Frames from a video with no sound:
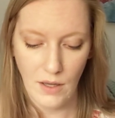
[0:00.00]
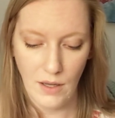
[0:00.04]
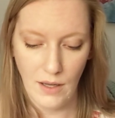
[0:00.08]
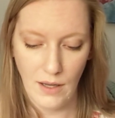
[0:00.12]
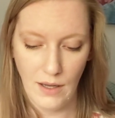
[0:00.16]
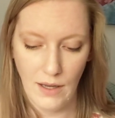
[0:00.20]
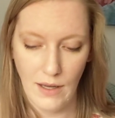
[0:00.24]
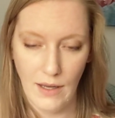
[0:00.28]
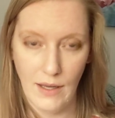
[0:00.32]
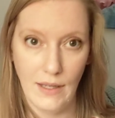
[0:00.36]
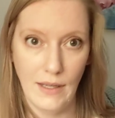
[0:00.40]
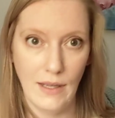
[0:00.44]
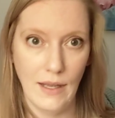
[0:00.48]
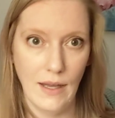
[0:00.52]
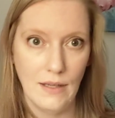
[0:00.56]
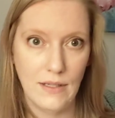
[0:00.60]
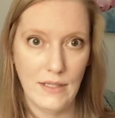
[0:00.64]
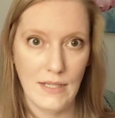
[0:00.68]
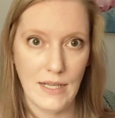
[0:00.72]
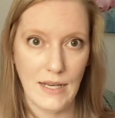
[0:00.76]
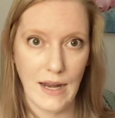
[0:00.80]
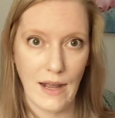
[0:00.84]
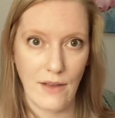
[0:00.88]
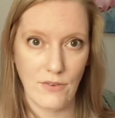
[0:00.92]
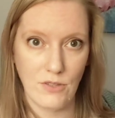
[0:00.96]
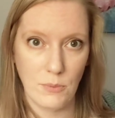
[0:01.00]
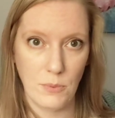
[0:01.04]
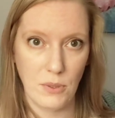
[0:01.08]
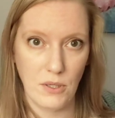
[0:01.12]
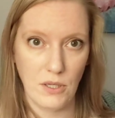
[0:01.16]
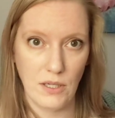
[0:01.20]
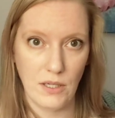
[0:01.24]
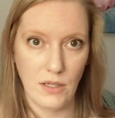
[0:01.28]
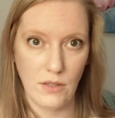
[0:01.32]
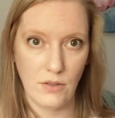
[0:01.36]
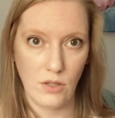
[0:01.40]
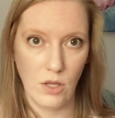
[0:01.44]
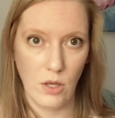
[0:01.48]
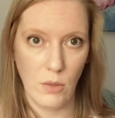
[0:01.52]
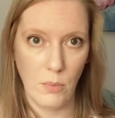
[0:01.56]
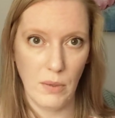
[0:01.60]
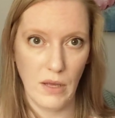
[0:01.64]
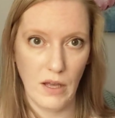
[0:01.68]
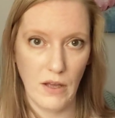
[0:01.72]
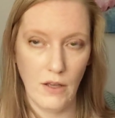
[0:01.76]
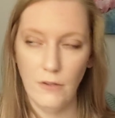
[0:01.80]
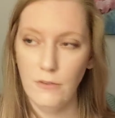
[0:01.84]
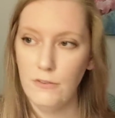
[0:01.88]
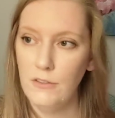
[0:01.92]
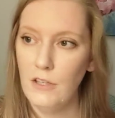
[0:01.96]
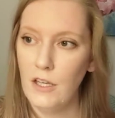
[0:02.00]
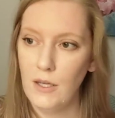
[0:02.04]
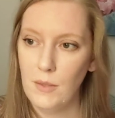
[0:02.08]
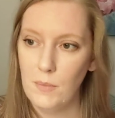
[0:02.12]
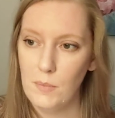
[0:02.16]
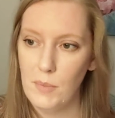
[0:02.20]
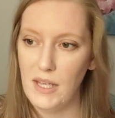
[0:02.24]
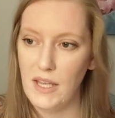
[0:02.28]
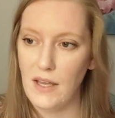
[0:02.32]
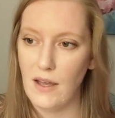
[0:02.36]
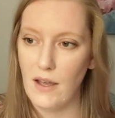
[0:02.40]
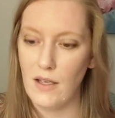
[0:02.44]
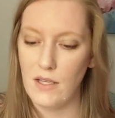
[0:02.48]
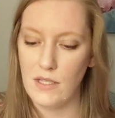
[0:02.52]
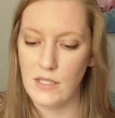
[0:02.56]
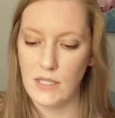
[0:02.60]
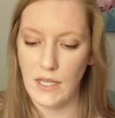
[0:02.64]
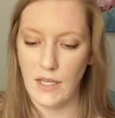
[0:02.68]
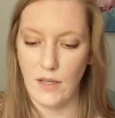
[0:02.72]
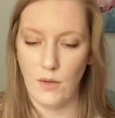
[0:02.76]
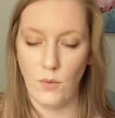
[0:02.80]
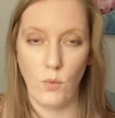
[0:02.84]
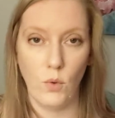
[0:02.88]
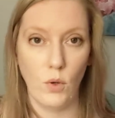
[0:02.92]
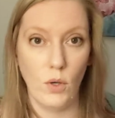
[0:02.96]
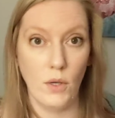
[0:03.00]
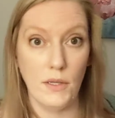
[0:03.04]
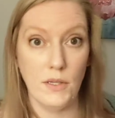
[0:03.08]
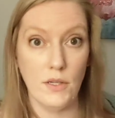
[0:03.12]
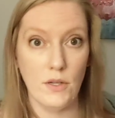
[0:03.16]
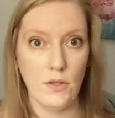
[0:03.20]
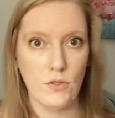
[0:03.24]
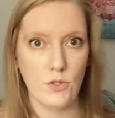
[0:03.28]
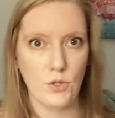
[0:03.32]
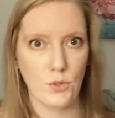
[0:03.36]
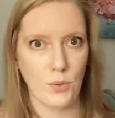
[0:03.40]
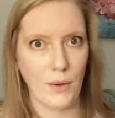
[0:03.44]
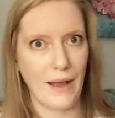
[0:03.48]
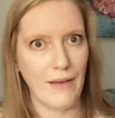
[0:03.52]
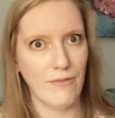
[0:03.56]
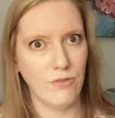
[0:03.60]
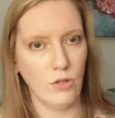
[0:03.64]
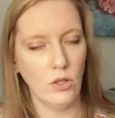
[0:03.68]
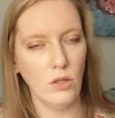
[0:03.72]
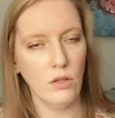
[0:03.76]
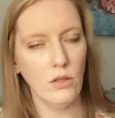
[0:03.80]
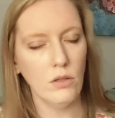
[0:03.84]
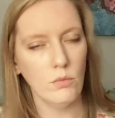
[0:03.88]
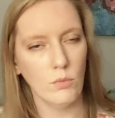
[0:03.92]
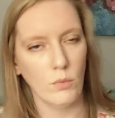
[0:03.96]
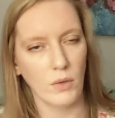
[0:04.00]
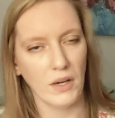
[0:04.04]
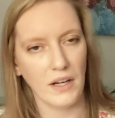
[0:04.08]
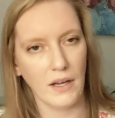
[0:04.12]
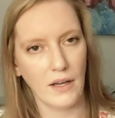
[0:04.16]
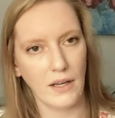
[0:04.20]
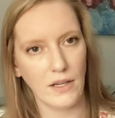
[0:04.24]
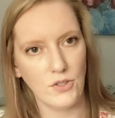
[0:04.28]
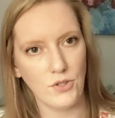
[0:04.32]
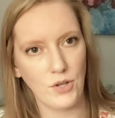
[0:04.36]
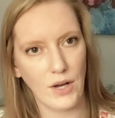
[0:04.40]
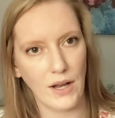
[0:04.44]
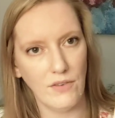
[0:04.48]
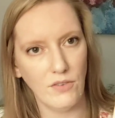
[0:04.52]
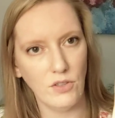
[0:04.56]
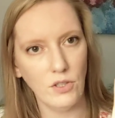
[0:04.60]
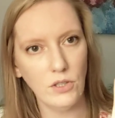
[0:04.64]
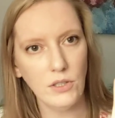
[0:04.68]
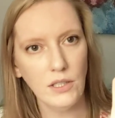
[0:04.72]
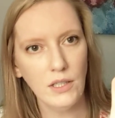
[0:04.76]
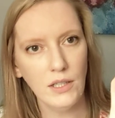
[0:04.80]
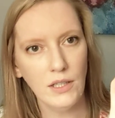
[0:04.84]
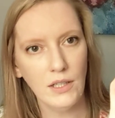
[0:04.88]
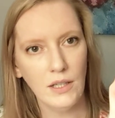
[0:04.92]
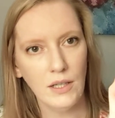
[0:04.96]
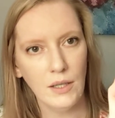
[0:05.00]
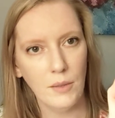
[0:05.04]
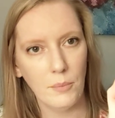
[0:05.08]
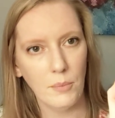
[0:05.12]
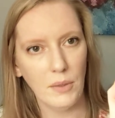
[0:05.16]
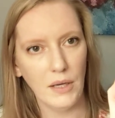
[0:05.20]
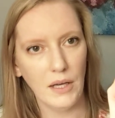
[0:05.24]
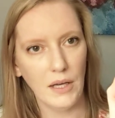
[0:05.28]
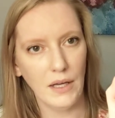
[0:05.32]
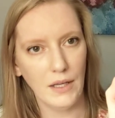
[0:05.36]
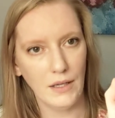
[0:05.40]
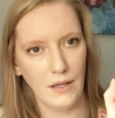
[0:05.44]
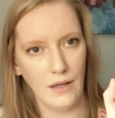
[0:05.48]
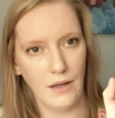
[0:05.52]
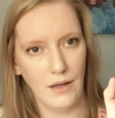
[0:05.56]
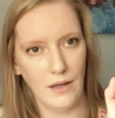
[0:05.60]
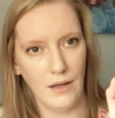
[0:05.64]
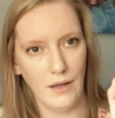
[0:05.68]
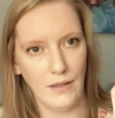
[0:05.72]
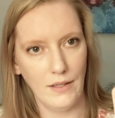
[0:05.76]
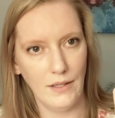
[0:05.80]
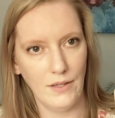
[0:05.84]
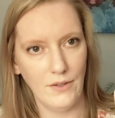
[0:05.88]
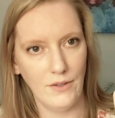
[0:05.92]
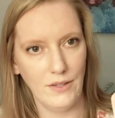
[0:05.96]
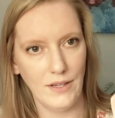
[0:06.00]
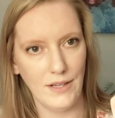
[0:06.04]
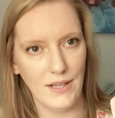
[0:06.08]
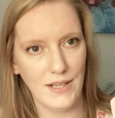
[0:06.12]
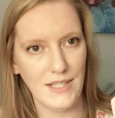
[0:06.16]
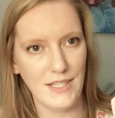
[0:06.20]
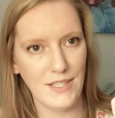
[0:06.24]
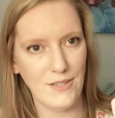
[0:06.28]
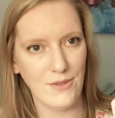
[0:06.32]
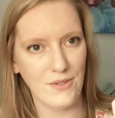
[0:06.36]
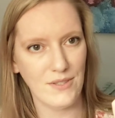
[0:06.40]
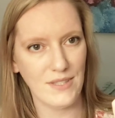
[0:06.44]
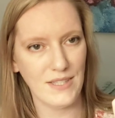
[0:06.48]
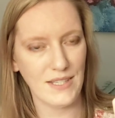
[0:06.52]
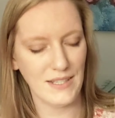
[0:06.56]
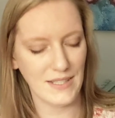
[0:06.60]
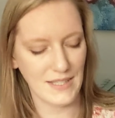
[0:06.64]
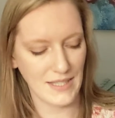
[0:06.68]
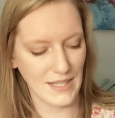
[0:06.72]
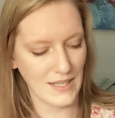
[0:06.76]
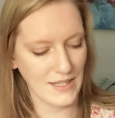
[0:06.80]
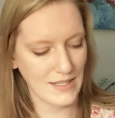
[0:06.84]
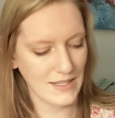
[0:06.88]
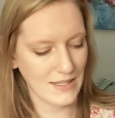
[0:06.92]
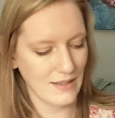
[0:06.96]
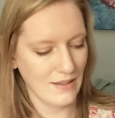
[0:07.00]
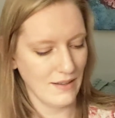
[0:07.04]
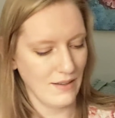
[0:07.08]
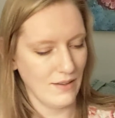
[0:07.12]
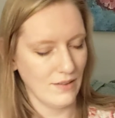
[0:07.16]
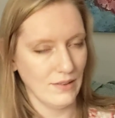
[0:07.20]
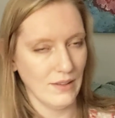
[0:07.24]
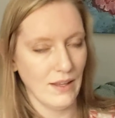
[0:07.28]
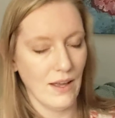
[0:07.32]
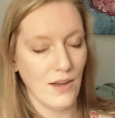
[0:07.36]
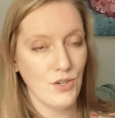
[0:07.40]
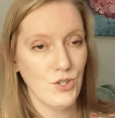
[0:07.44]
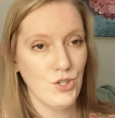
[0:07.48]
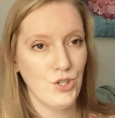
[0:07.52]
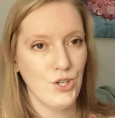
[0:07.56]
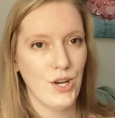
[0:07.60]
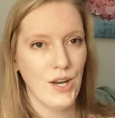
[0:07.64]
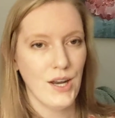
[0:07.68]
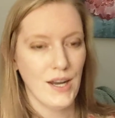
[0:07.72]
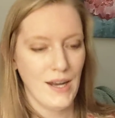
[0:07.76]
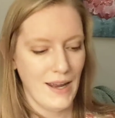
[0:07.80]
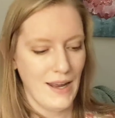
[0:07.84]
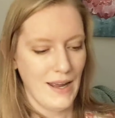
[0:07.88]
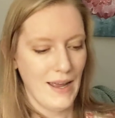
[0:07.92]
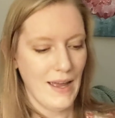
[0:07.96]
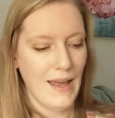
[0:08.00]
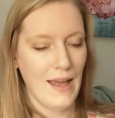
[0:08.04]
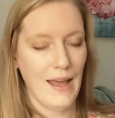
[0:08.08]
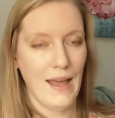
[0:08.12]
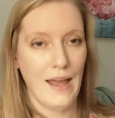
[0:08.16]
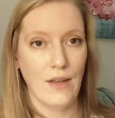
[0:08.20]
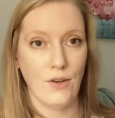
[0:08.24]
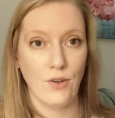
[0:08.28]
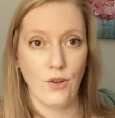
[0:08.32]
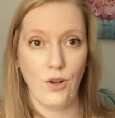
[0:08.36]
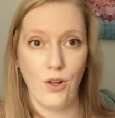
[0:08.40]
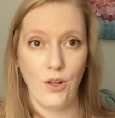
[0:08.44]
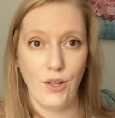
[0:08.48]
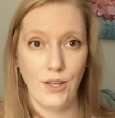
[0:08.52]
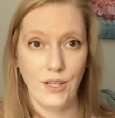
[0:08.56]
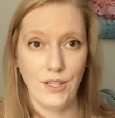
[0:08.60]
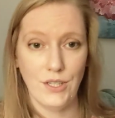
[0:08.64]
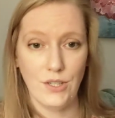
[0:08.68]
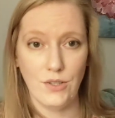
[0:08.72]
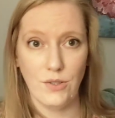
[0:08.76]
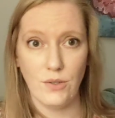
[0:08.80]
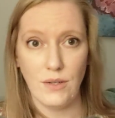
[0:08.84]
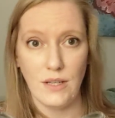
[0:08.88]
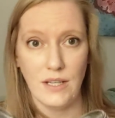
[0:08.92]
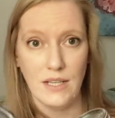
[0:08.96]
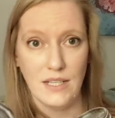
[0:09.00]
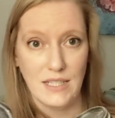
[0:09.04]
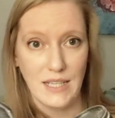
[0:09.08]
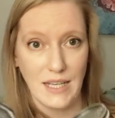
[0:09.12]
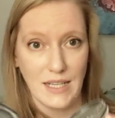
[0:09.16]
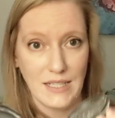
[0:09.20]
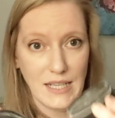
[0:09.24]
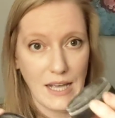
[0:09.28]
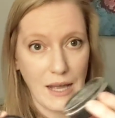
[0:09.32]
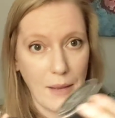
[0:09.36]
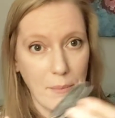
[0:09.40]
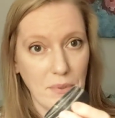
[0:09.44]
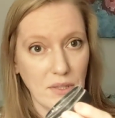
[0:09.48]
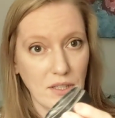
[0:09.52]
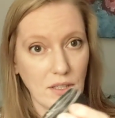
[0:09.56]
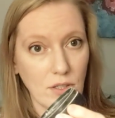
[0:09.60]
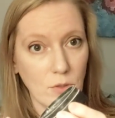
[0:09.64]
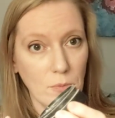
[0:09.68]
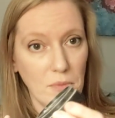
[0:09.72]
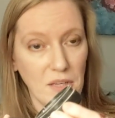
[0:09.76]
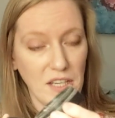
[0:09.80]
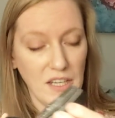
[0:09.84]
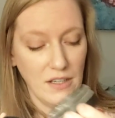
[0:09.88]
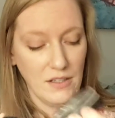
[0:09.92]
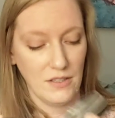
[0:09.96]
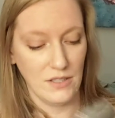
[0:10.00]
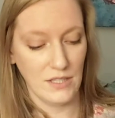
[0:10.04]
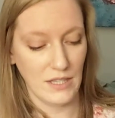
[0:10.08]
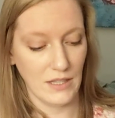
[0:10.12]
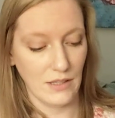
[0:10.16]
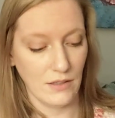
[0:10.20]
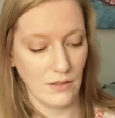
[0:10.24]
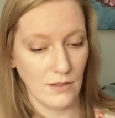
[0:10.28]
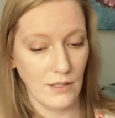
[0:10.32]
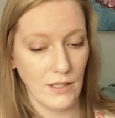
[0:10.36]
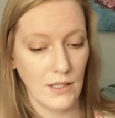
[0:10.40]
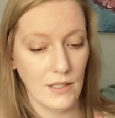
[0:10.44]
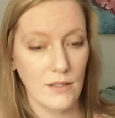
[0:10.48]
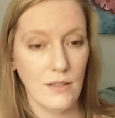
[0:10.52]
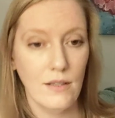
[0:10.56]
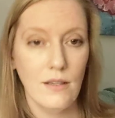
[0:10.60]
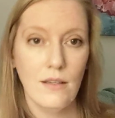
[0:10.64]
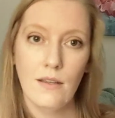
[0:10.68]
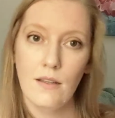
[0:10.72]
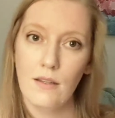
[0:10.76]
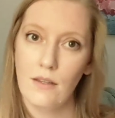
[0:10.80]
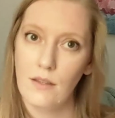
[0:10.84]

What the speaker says: I did have to put in a little puff because it would travel when I traveled. But here it is. You can see it says Lush. And all I do is I tap a little bit into the lid.